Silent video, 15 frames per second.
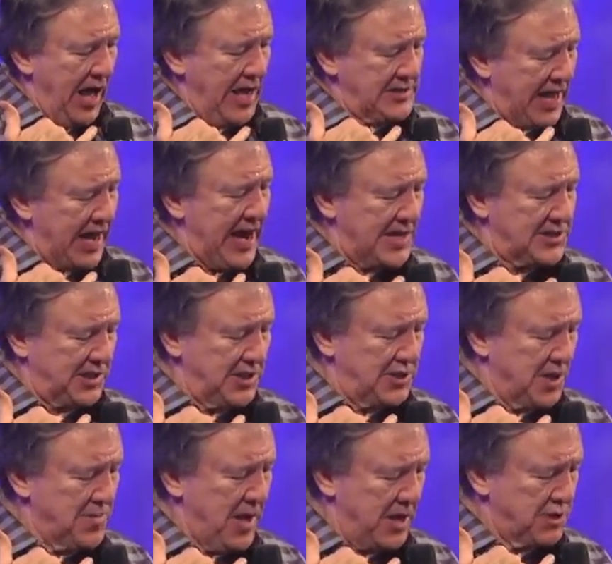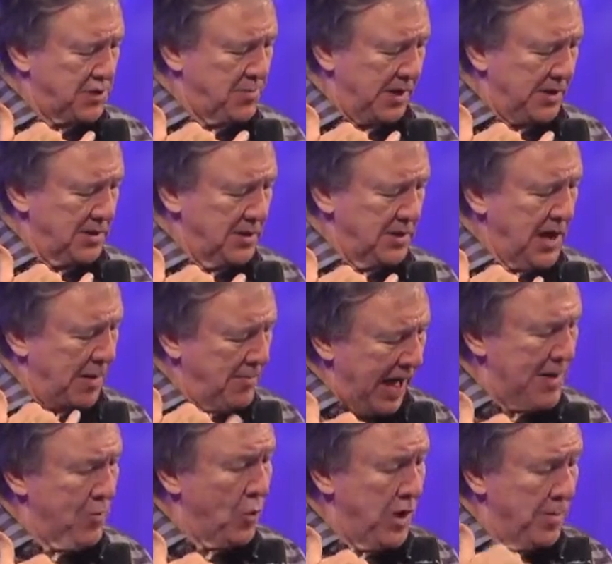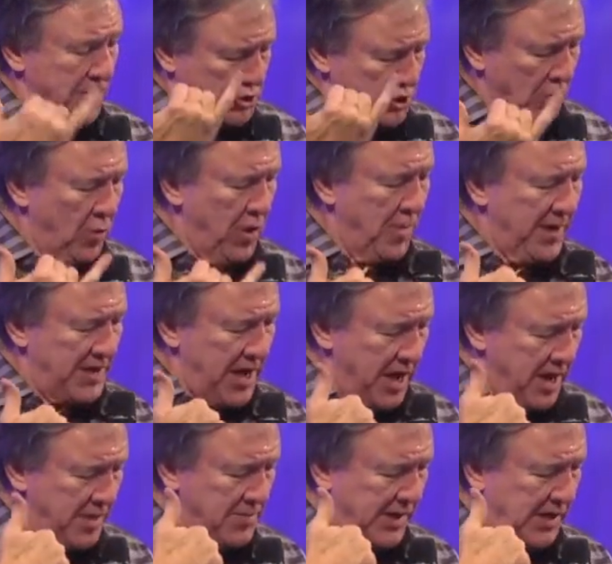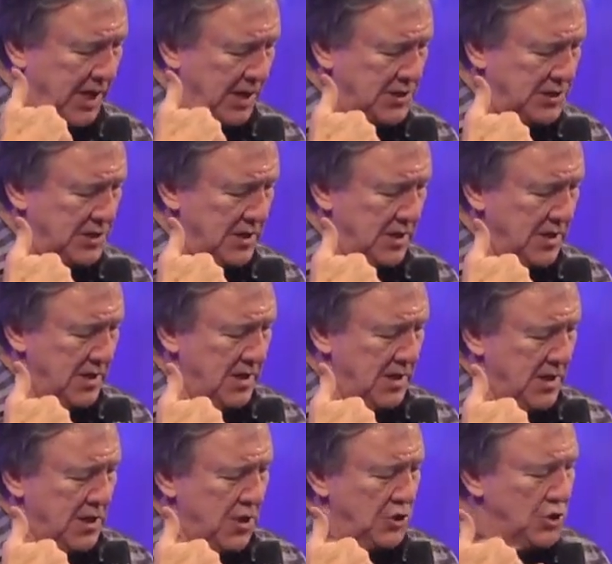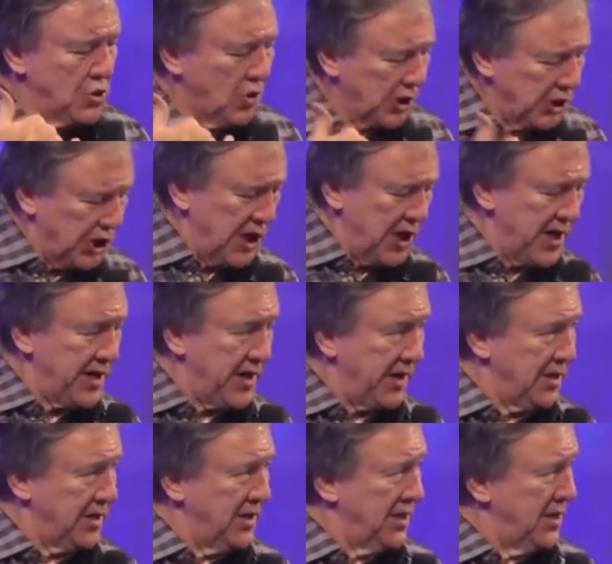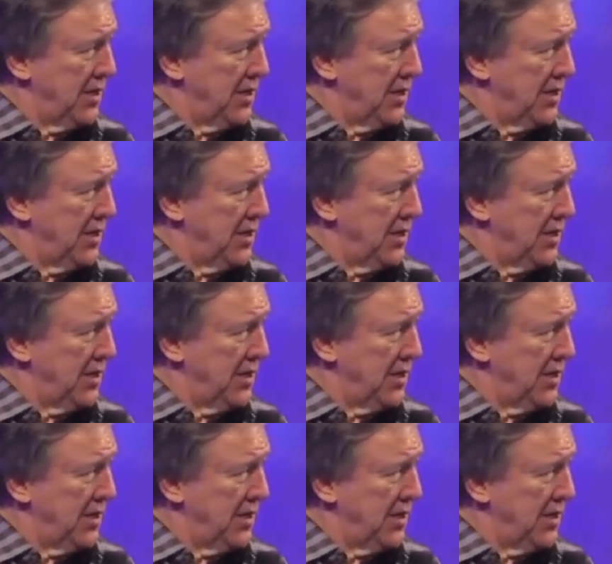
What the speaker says: Is that asking too much? But not my will, but your will be done, because you are good and